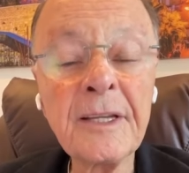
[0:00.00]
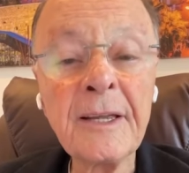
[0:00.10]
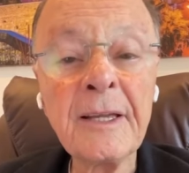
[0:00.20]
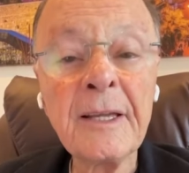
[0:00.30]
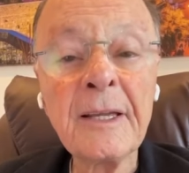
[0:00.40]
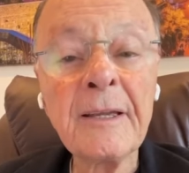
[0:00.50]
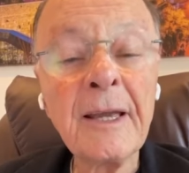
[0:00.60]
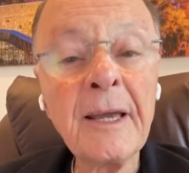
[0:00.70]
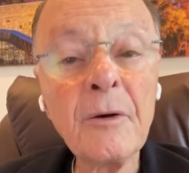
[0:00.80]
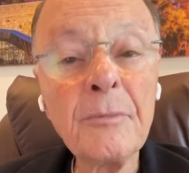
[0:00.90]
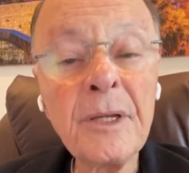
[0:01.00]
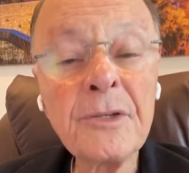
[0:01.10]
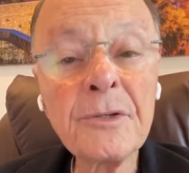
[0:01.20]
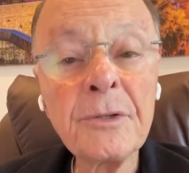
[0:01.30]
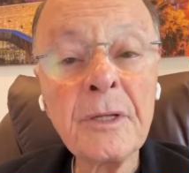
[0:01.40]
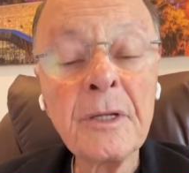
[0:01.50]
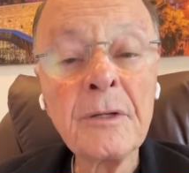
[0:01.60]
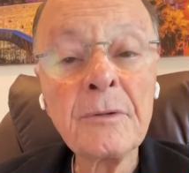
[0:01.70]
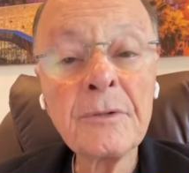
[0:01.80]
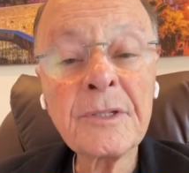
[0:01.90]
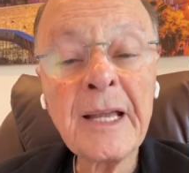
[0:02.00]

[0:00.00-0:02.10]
It shows that you